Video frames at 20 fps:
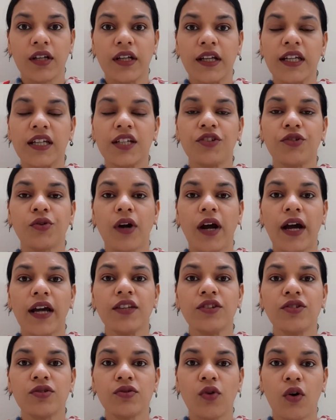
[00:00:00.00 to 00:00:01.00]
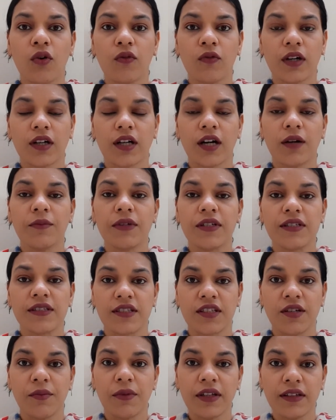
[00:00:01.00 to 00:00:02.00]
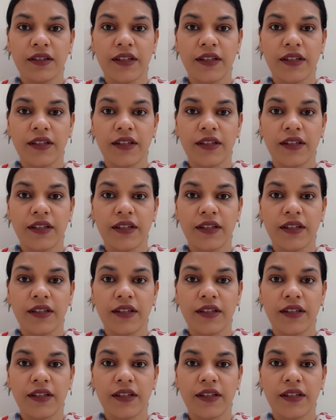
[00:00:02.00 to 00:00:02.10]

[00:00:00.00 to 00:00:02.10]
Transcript: he tried to overcome his timid